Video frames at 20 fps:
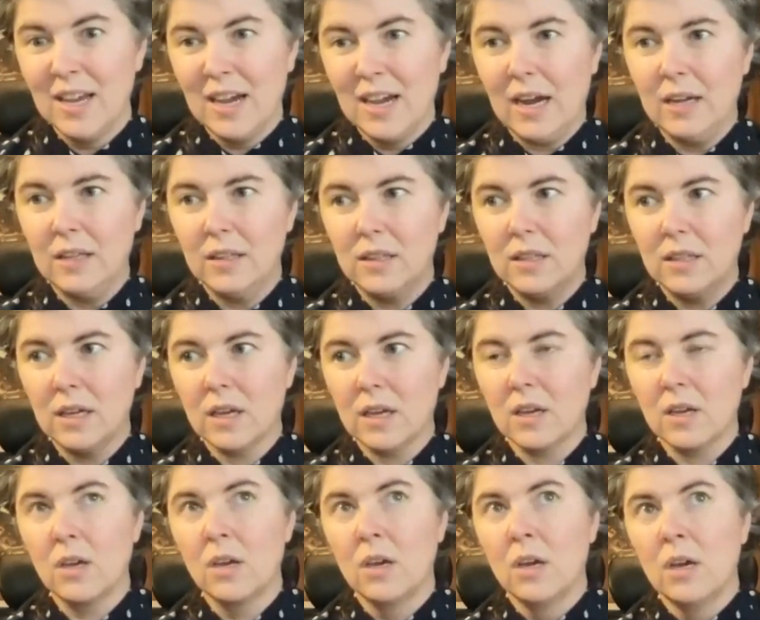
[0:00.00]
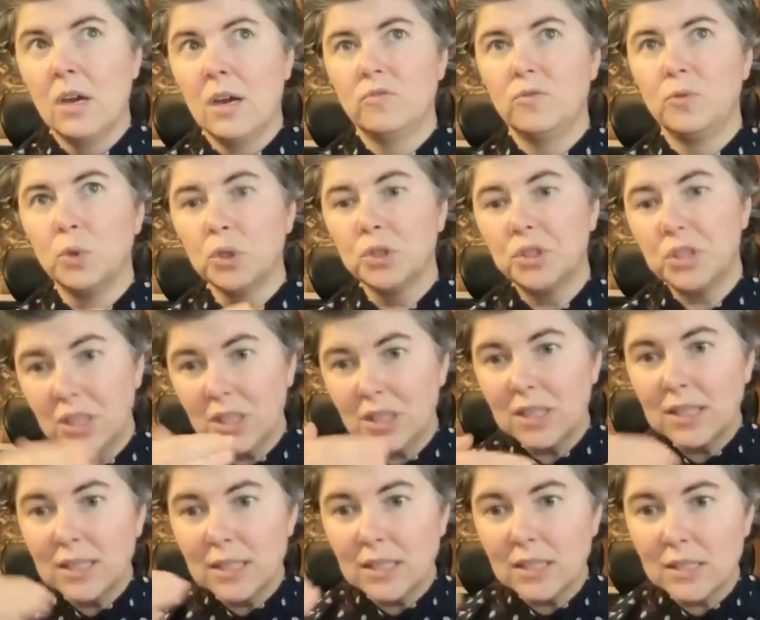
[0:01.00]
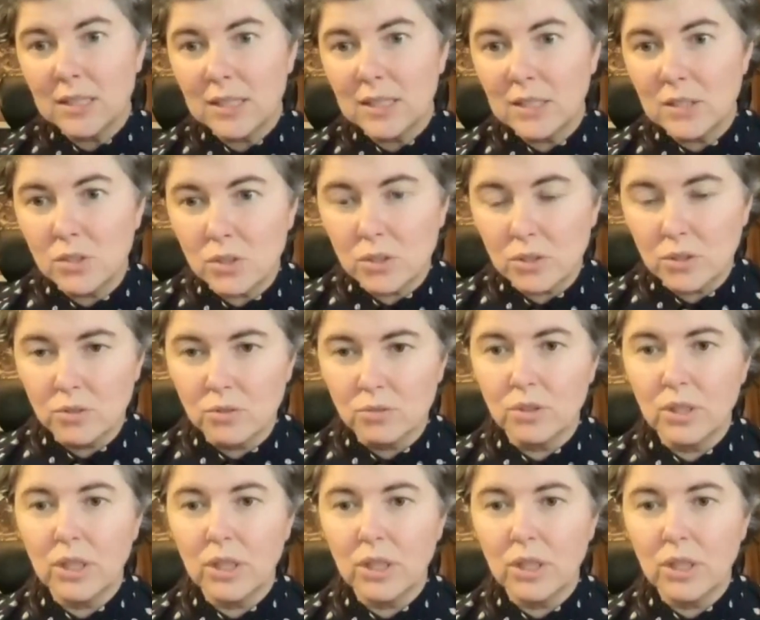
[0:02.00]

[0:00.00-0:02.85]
I think forcing things into